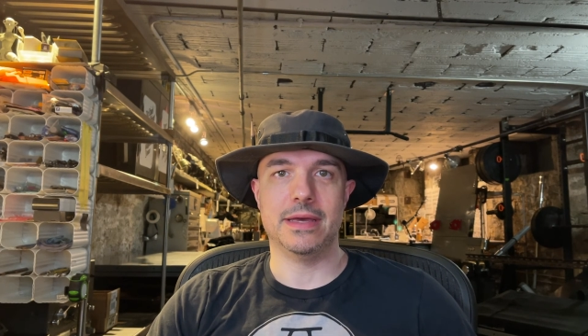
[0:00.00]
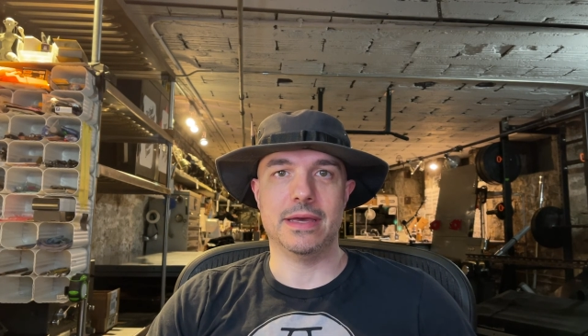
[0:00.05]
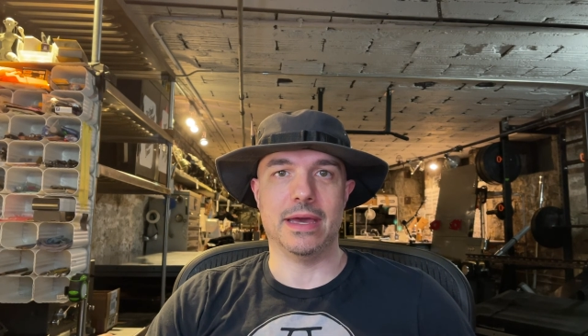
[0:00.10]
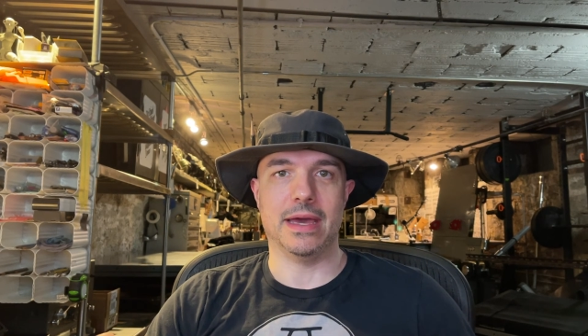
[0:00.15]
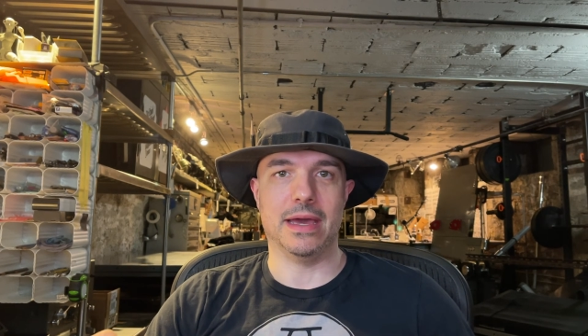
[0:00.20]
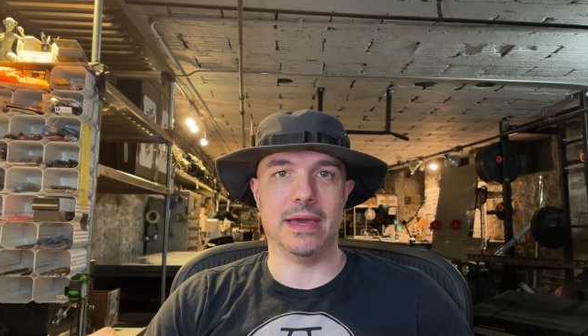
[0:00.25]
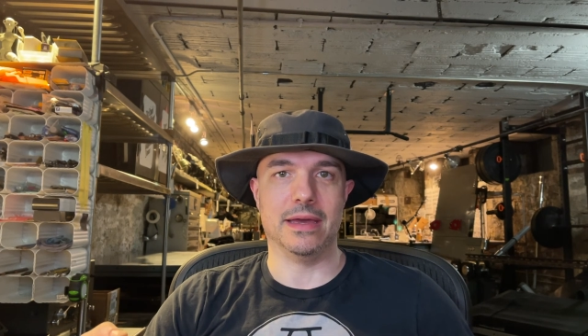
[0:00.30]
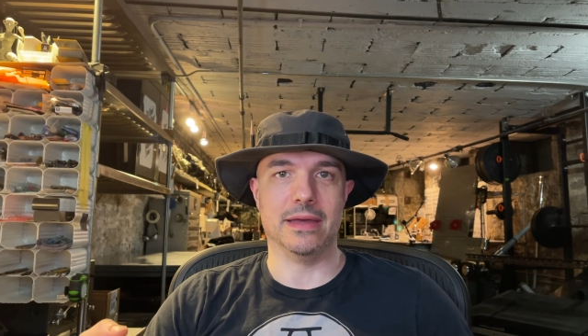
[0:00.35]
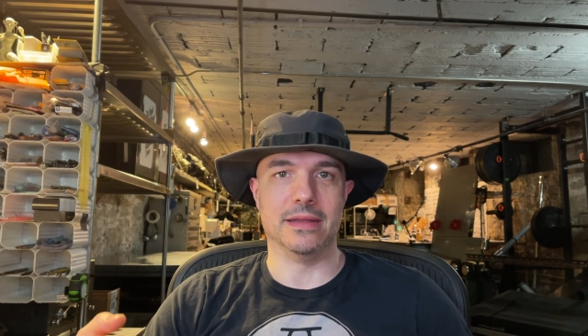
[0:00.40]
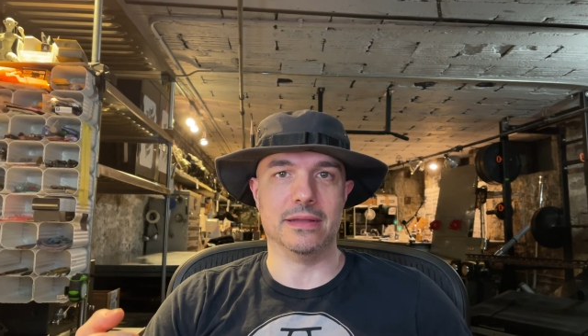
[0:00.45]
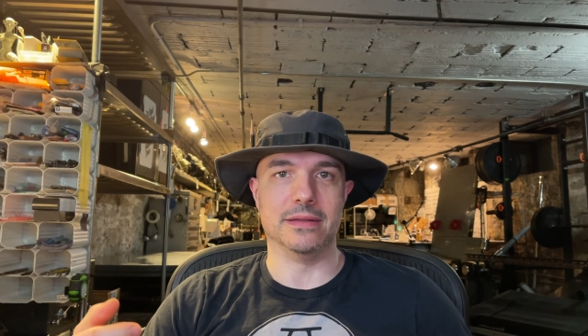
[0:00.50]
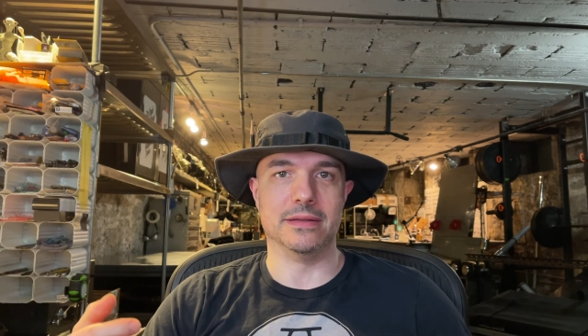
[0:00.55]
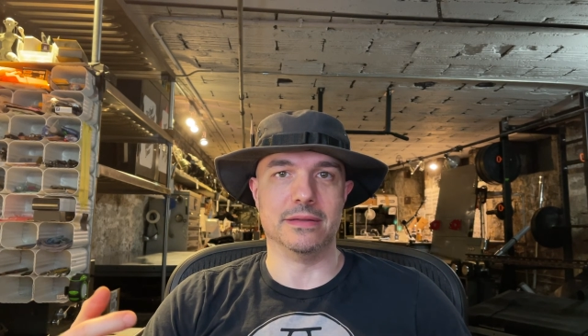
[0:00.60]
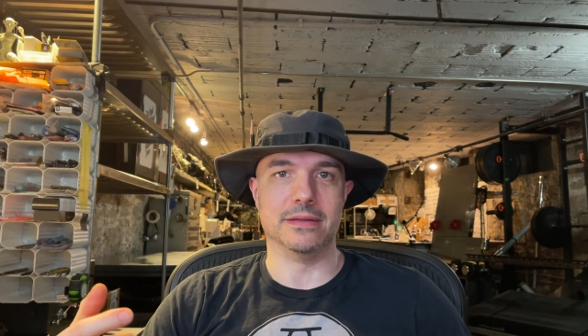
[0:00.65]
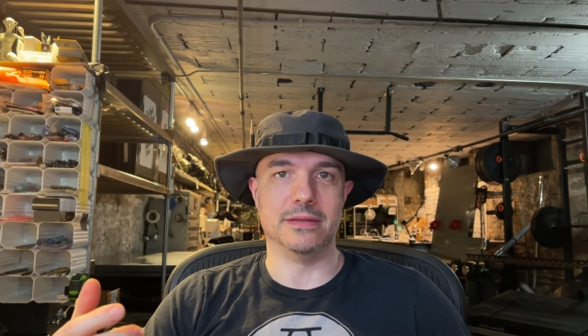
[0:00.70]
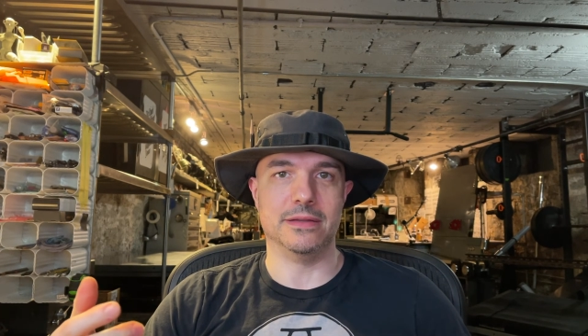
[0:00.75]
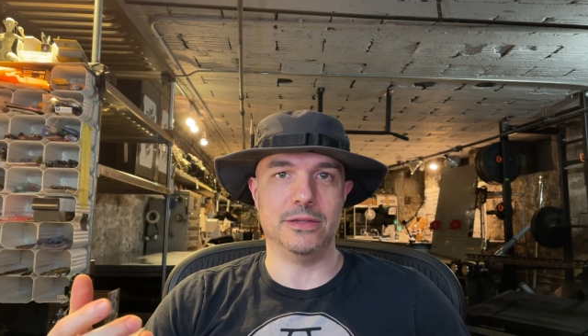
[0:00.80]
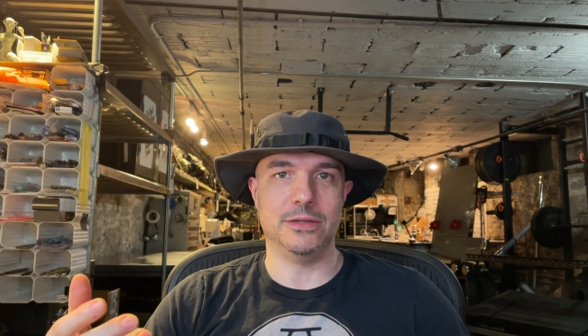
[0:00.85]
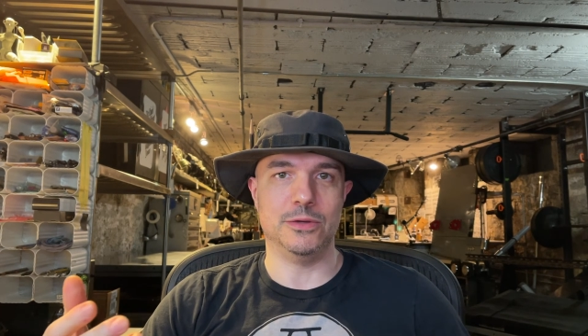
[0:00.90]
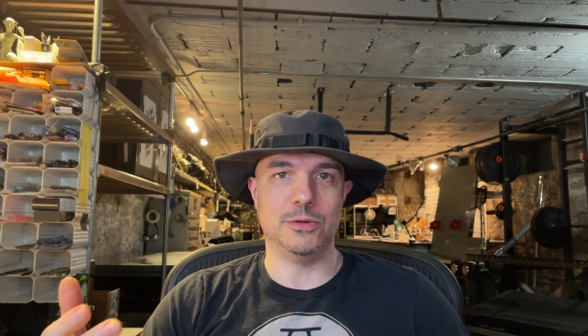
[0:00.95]
And
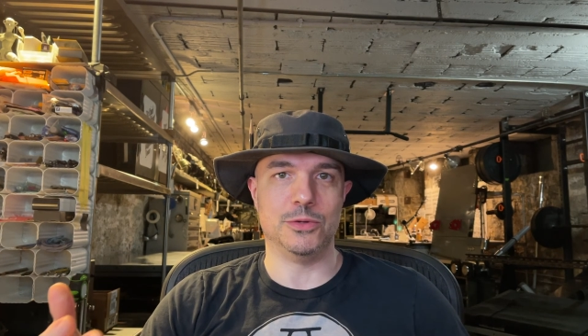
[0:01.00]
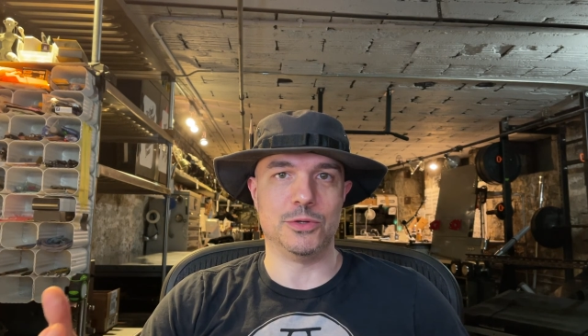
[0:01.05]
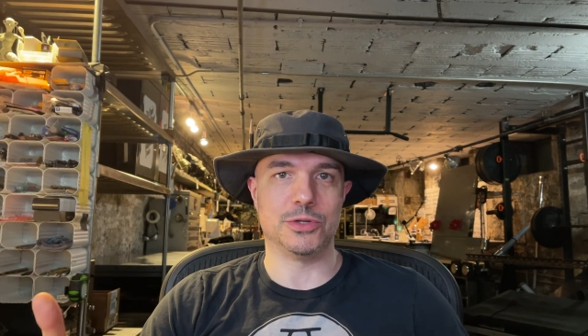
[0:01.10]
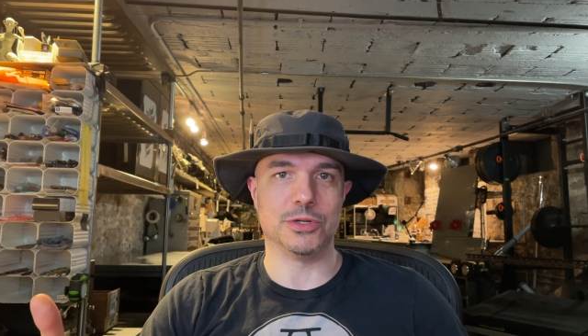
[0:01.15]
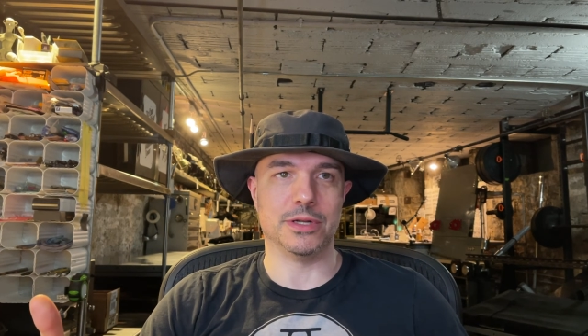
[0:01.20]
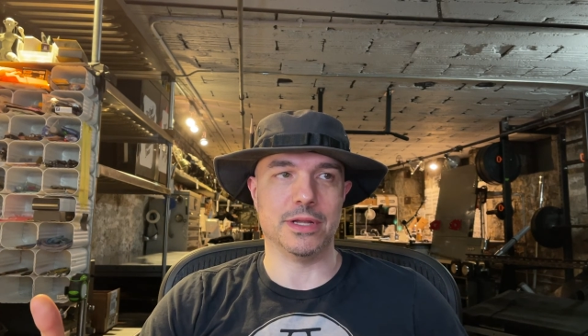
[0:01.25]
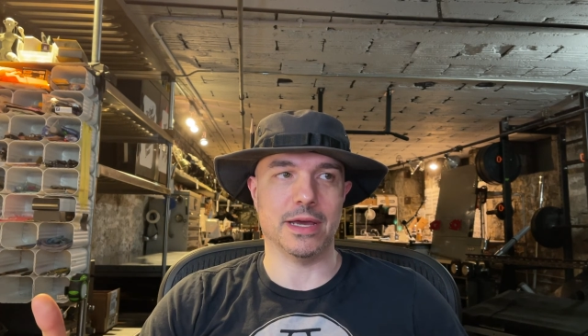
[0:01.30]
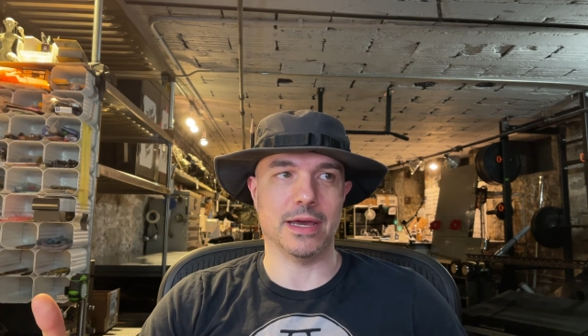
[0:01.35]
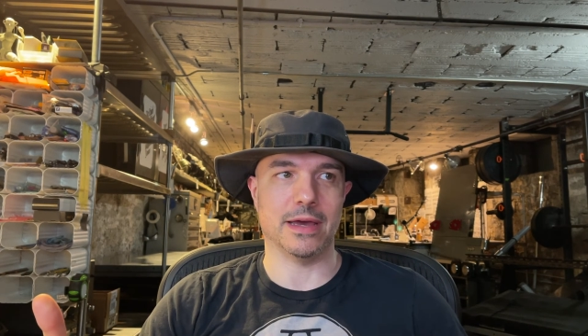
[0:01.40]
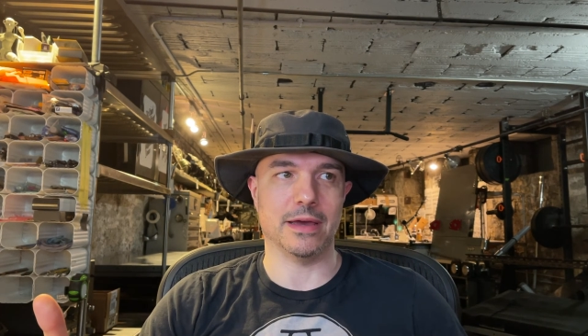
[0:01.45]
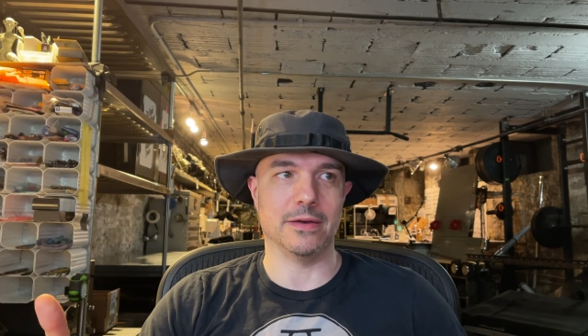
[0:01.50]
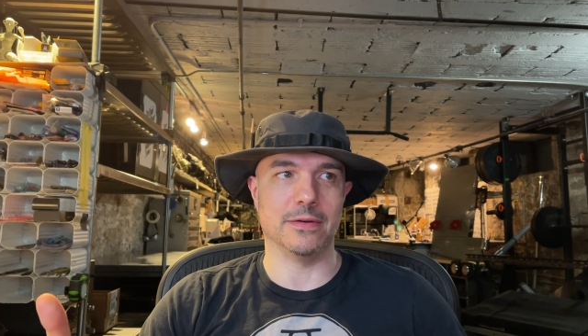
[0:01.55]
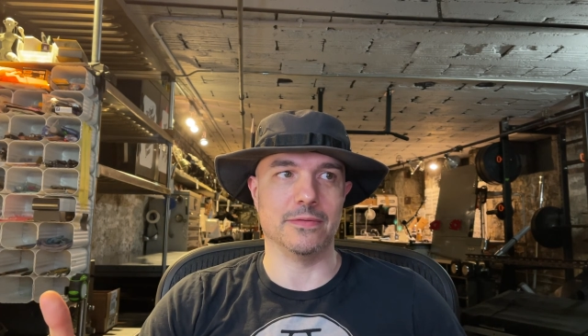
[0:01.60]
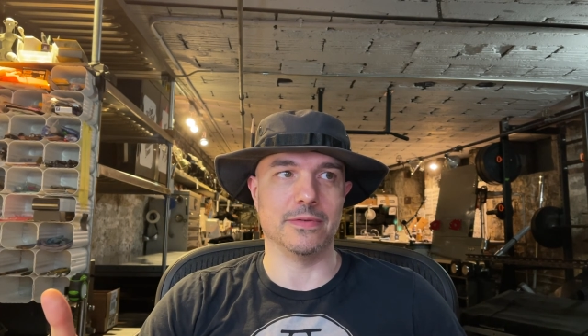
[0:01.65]
you should have